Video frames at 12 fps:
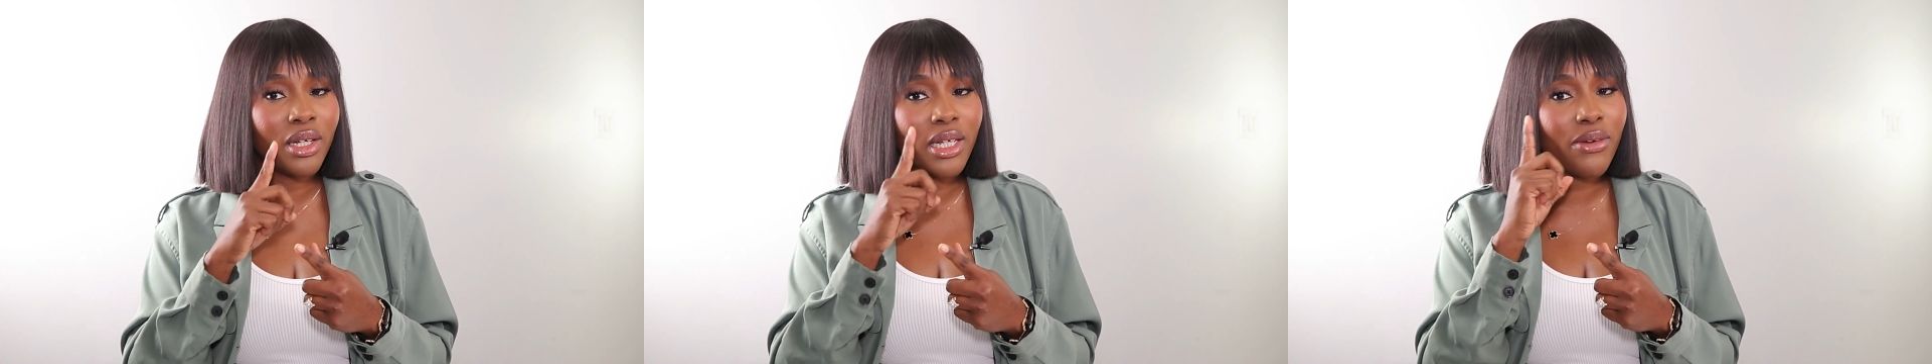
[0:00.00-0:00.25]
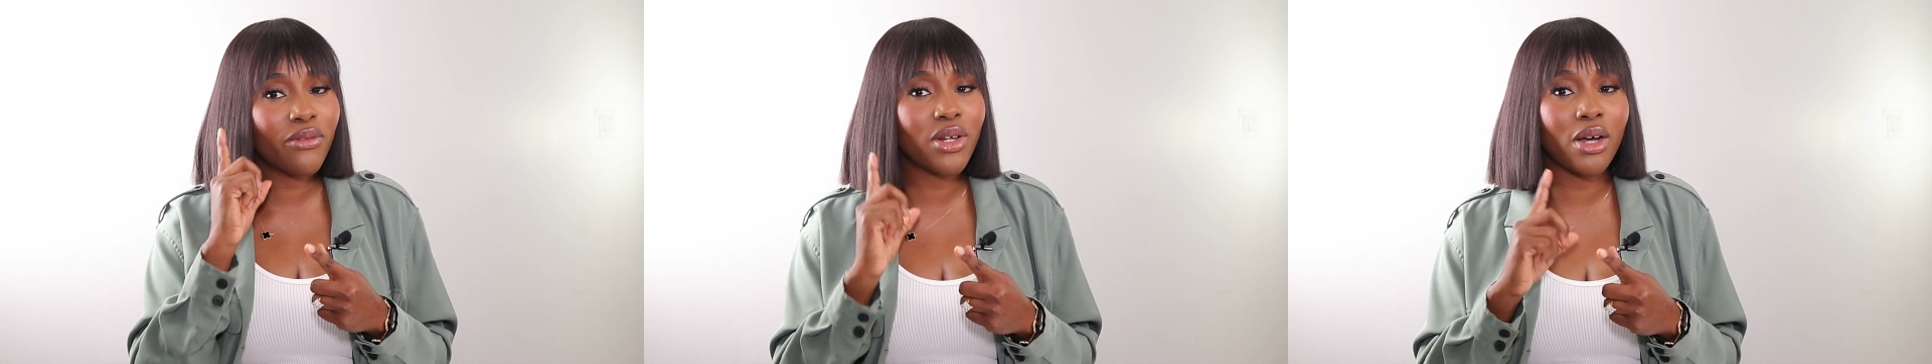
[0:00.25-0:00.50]

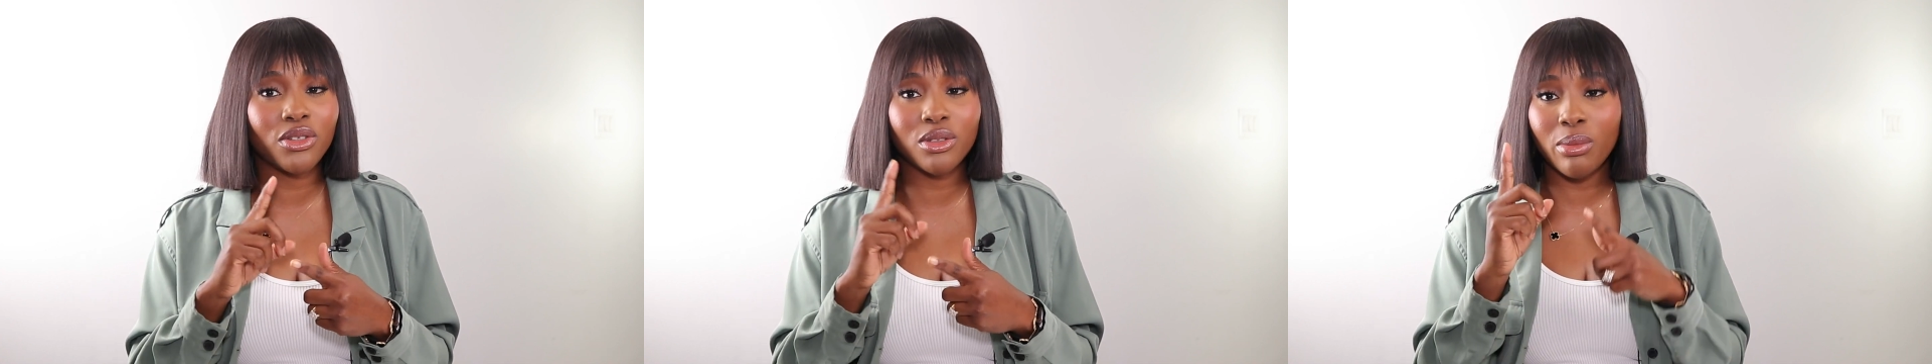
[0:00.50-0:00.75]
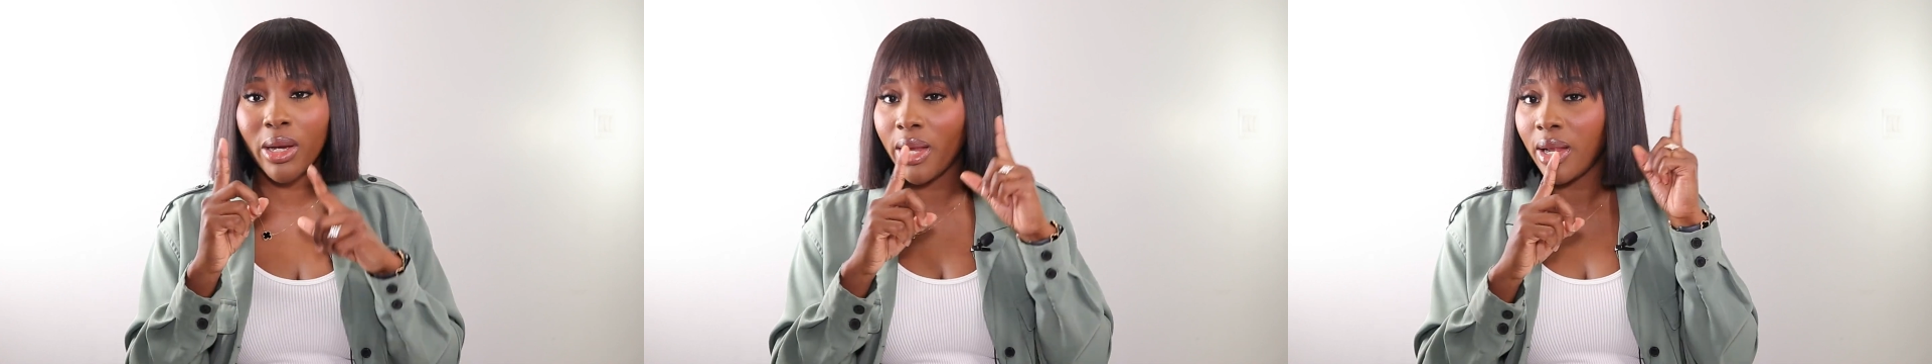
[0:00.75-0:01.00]
even out
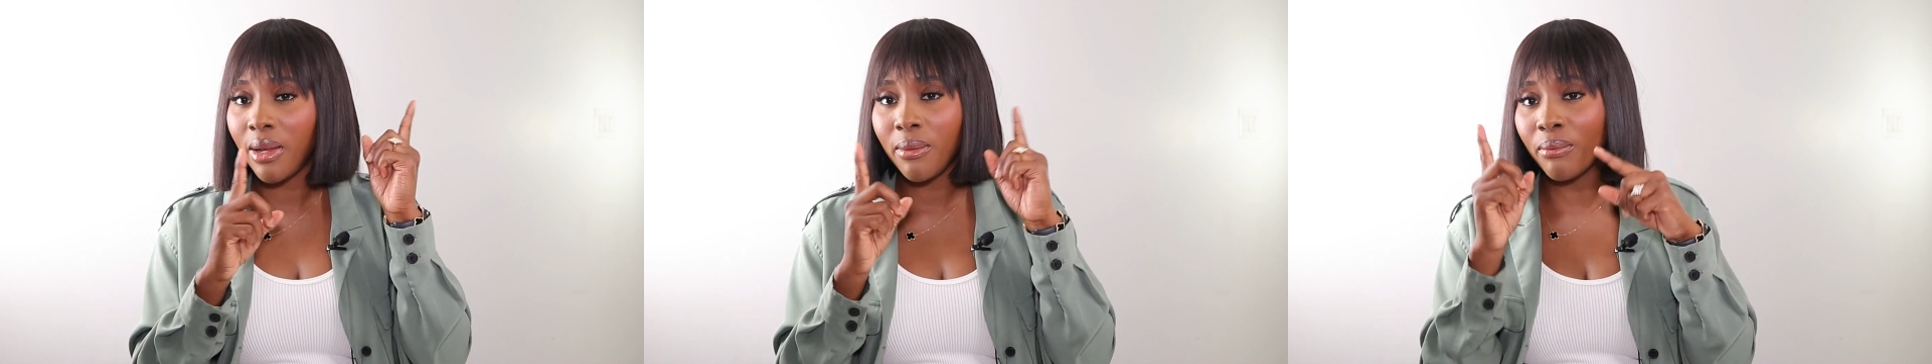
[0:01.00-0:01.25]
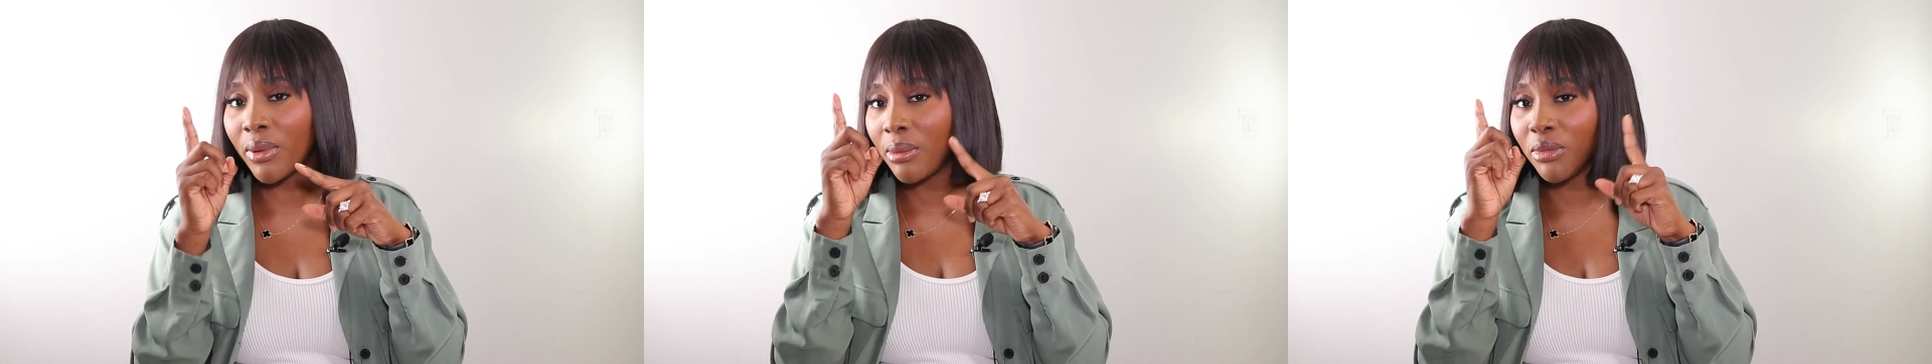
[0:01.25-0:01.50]
my
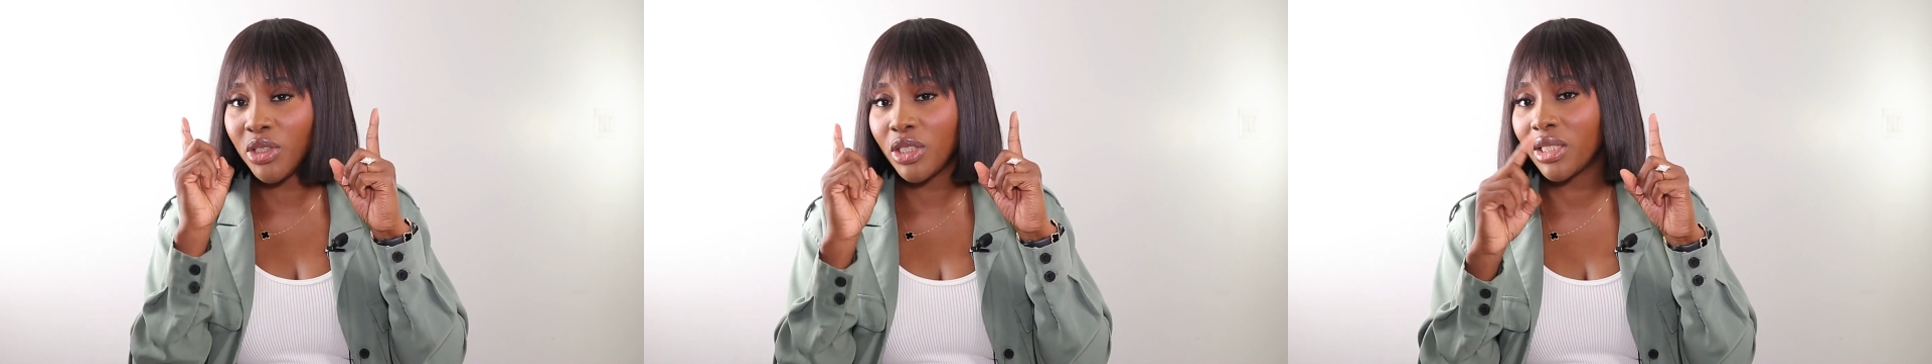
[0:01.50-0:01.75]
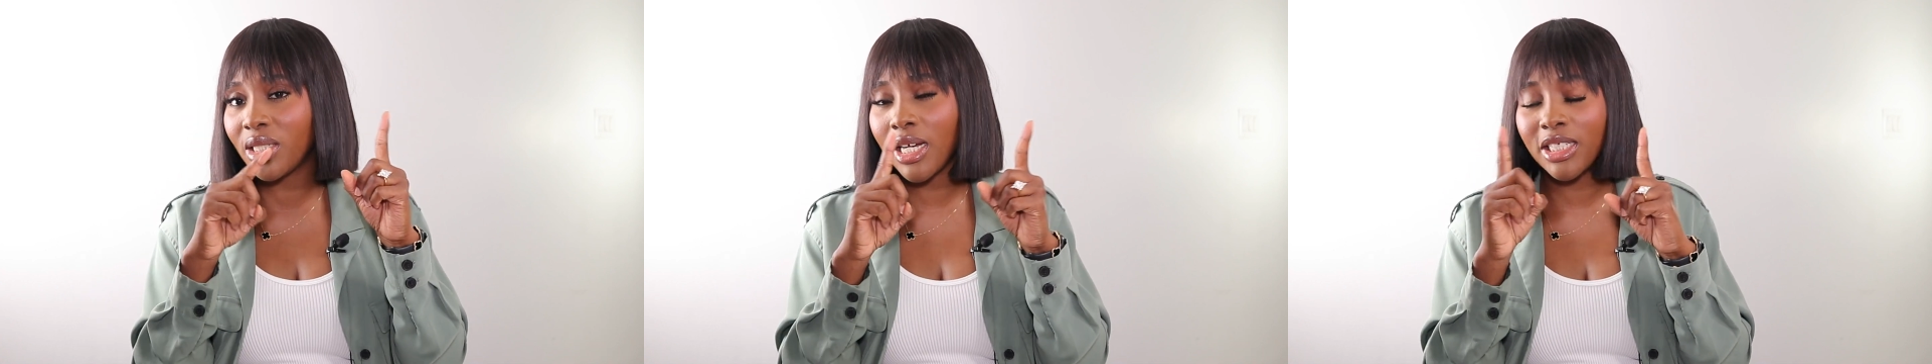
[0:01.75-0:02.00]

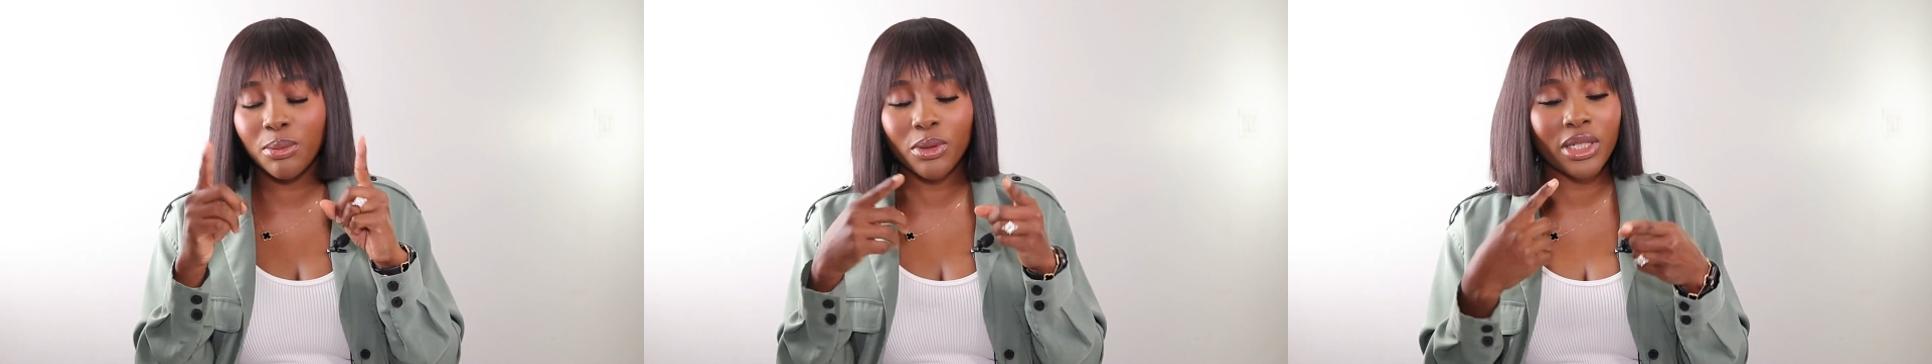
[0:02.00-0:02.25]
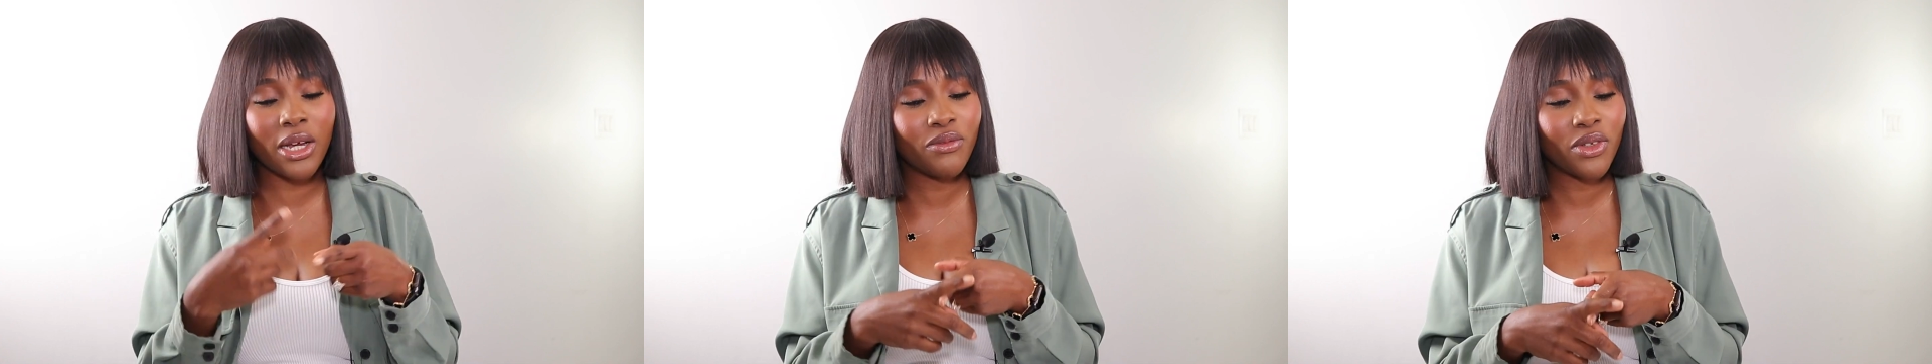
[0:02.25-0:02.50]
blemishes, dark
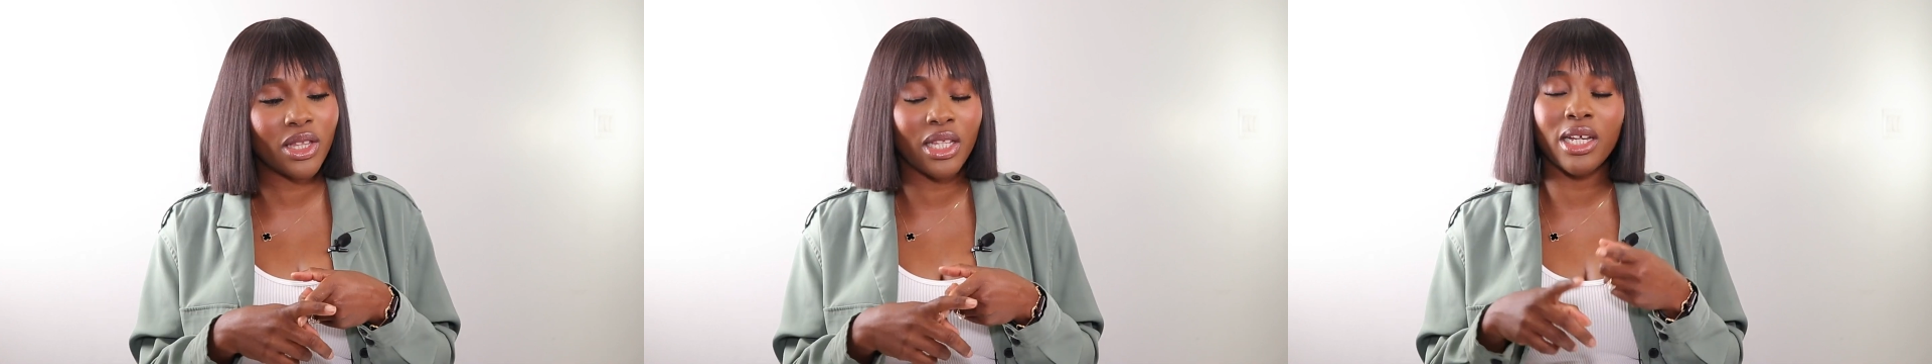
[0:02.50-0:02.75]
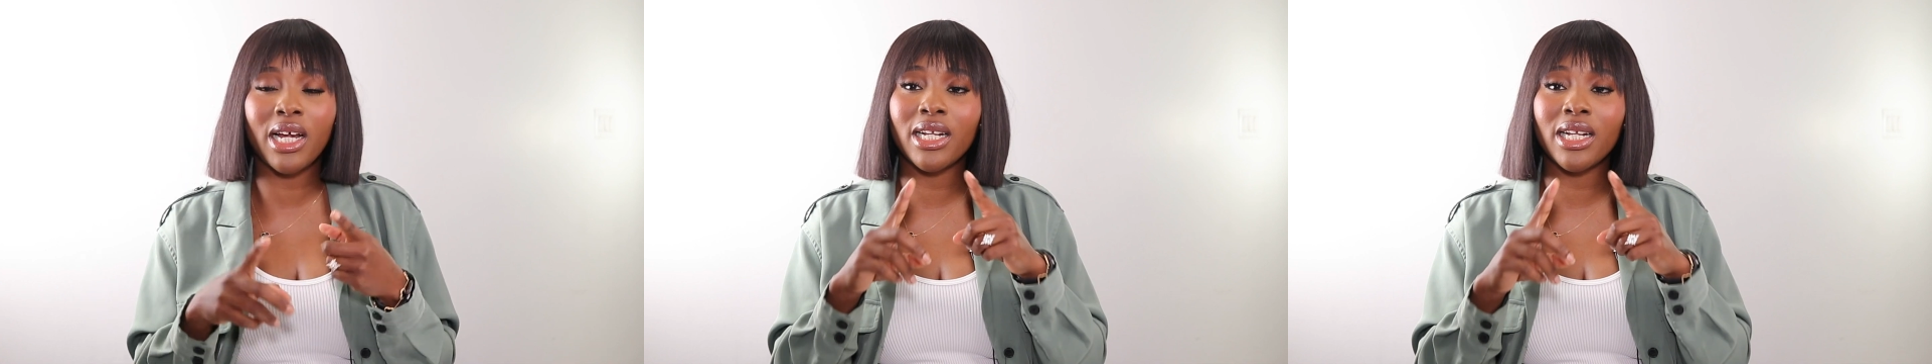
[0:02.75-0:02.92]
spots, everything,